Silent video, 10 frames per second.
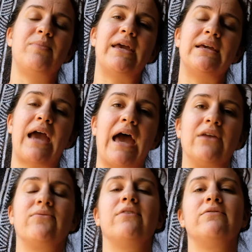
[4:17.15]
make
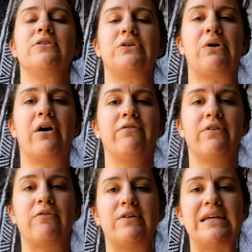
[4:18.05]
ad revenue off of